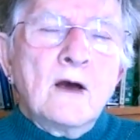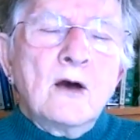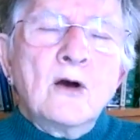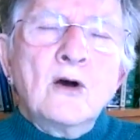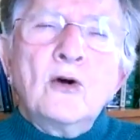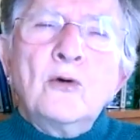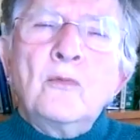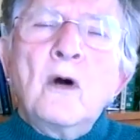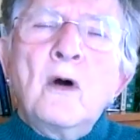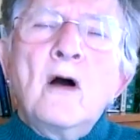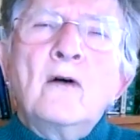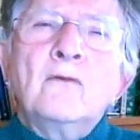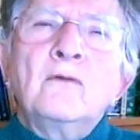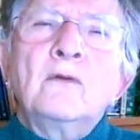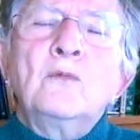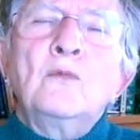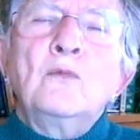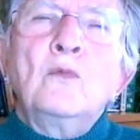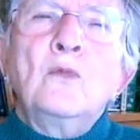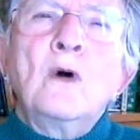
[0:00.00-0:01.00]
Apart
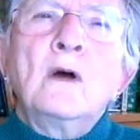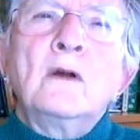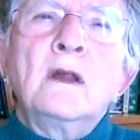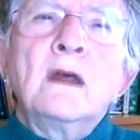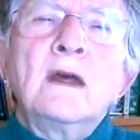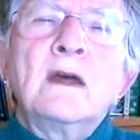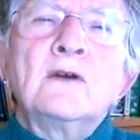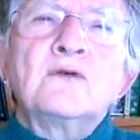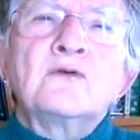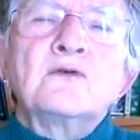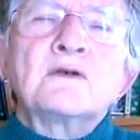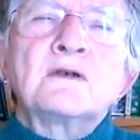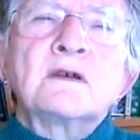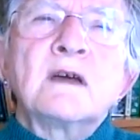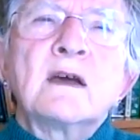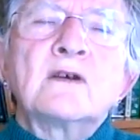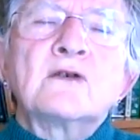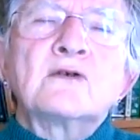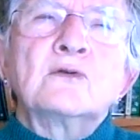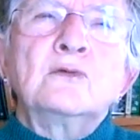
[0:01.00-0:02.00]
from one
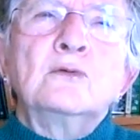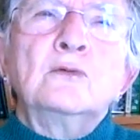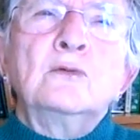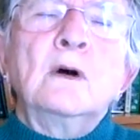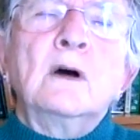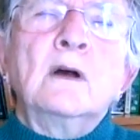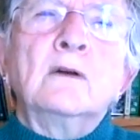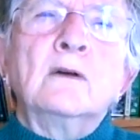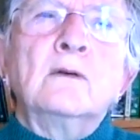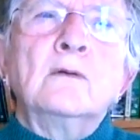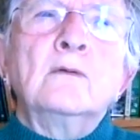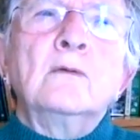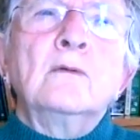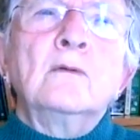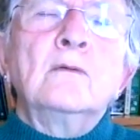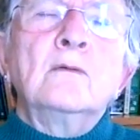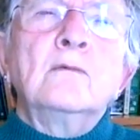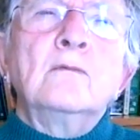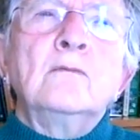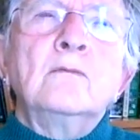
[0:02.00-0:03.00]
heterosexual one
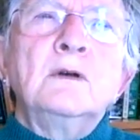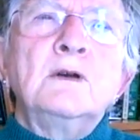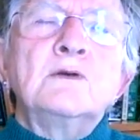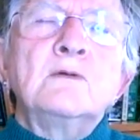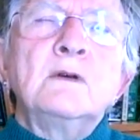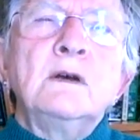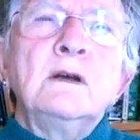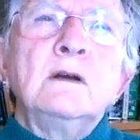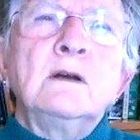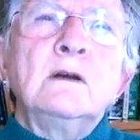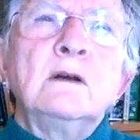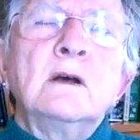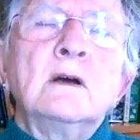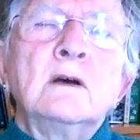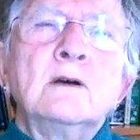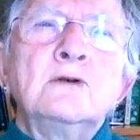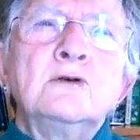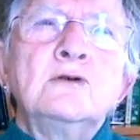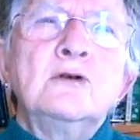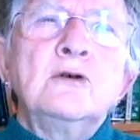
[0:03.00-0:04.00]
between
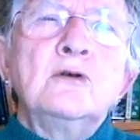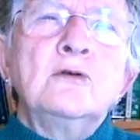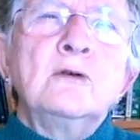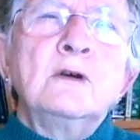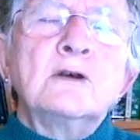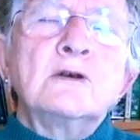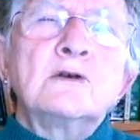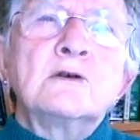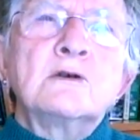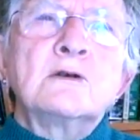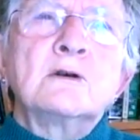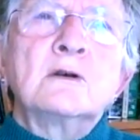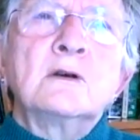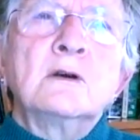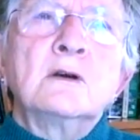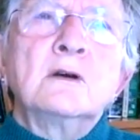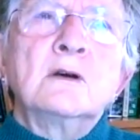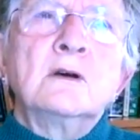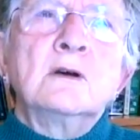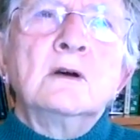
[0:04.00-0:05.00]
a Jewish
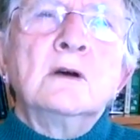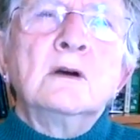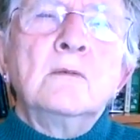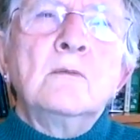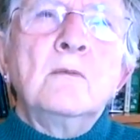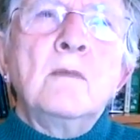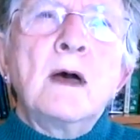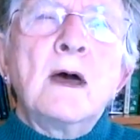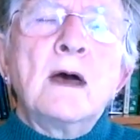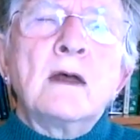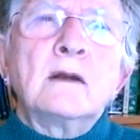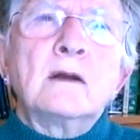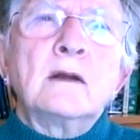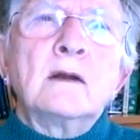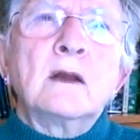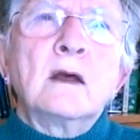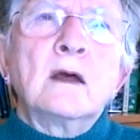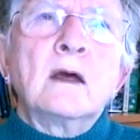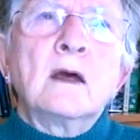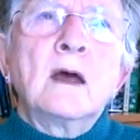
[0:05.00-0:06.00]

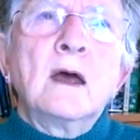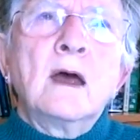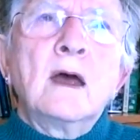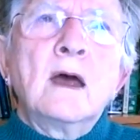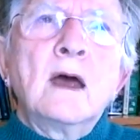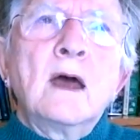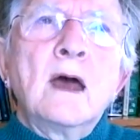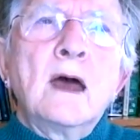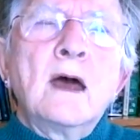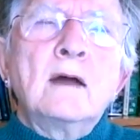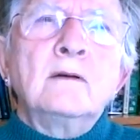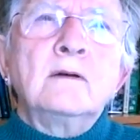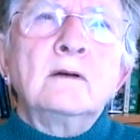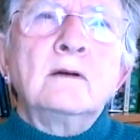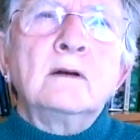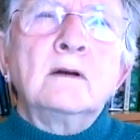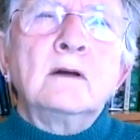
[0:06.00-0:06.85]
man and